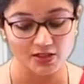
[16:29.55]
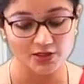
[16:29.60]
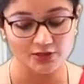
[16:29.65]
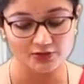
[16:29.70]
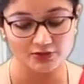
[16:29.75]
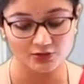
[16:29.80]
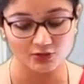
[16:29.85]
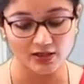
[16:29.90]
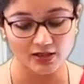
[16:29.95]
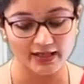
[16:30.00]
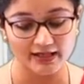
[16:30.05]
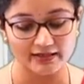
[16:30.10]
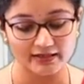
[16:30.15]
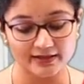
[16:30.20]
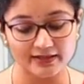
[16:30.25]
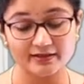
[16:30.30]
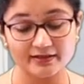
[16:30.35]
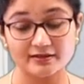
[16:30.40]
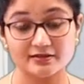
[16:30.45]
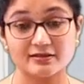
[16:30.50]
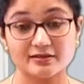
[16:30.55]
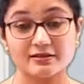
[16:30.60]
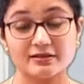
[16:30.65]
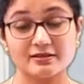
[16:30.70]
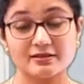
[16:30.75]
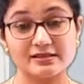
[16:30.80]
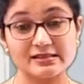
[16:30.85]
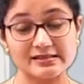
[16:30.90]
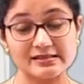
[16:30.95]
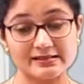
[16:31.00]
so I can
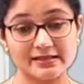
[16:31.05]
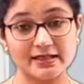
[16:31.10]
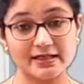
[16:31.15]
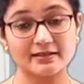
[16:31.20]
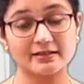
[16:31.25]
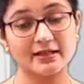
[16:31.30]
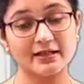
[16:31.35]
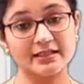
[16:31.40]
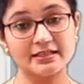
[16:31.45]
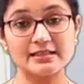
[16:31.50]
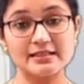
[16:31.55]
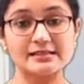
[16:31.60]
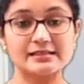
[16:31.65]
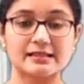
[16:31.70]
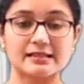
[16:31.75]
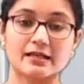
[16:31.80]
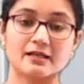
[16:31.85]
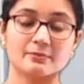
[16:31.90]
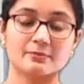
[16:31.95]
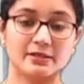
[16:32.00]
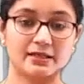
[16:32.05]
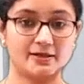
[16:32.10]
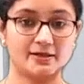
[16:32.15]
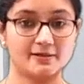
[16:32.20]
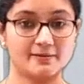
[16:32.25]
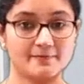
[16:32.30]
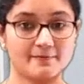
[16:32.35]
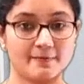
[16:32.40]
resect any segment.